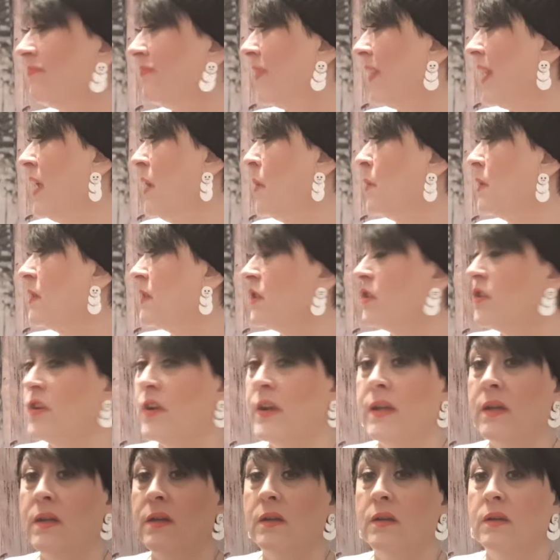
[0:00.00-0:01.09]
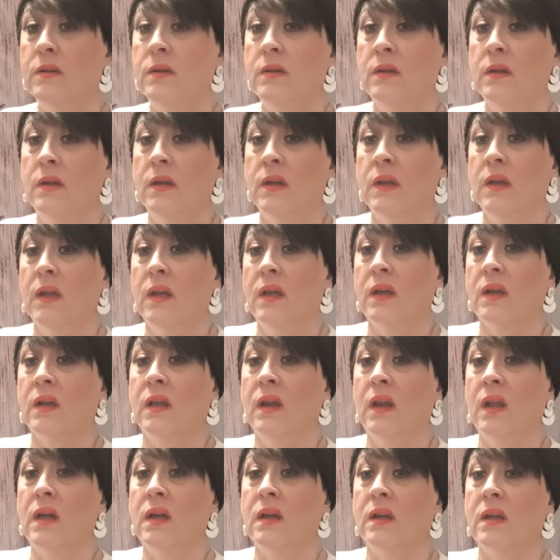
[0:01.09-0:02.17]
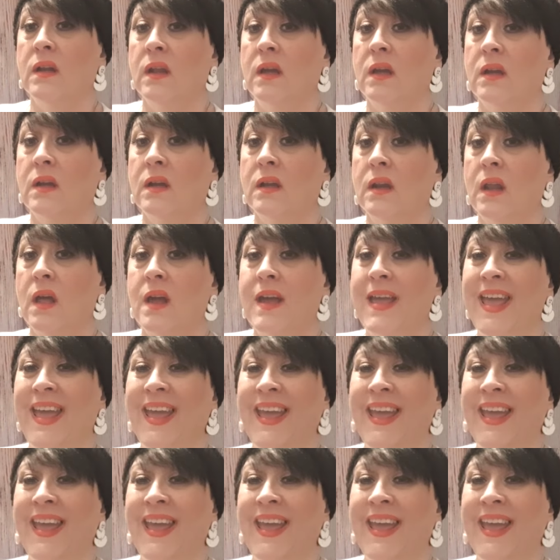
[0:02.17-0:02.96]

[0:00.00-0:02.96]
He wants a drink. Glunk, glunk, glunk.